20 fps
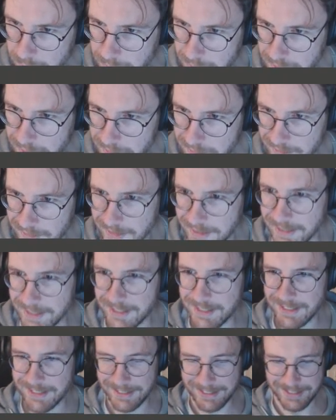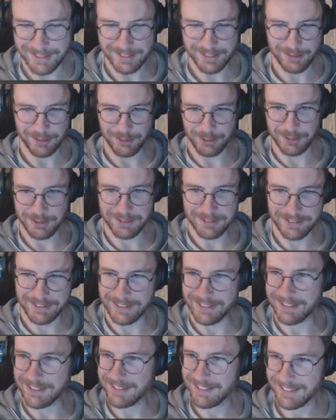But yes, yes, Saru.
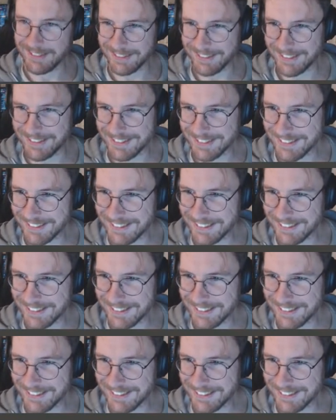Yes, yes.